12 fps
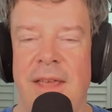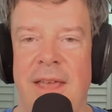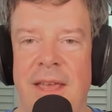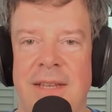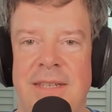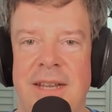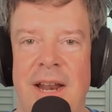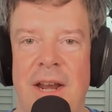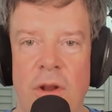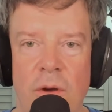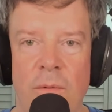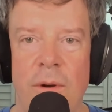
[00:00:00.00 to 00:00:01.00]
And he said, I
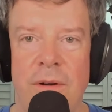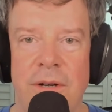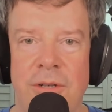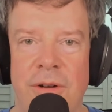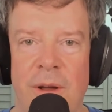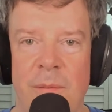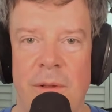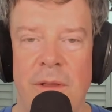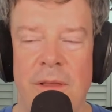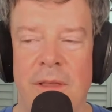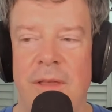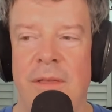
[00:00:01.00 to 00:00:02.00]
knew we were in
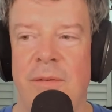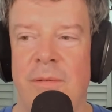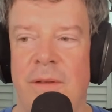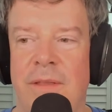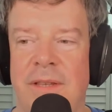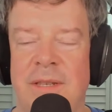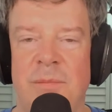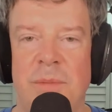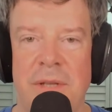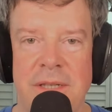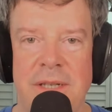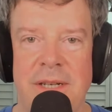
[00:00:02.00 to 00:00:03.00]
trouble when the
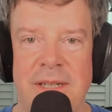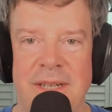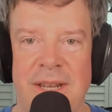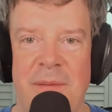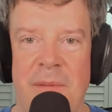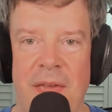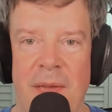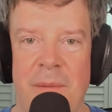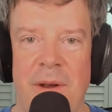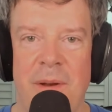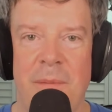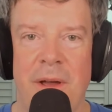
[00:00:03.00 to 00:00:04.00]
simplicity team came
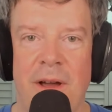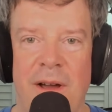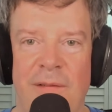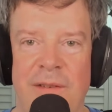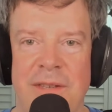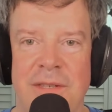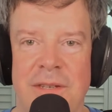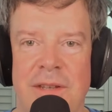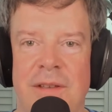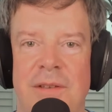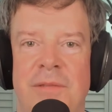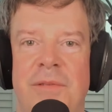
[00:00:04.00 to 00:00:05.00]
into my office
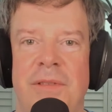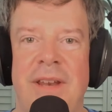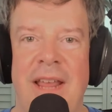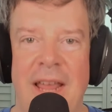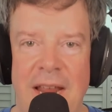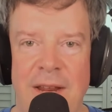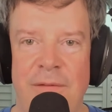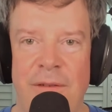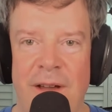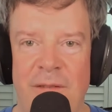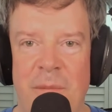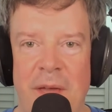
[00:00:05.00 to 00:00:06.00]
with an
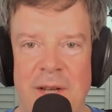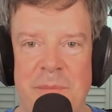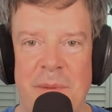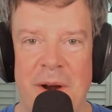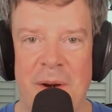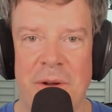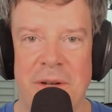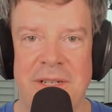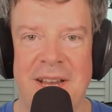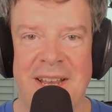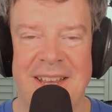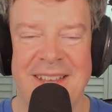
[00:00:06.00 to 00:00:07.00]
85-page PowerPoint
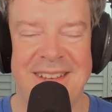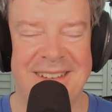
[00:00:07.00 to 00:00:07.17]
deck.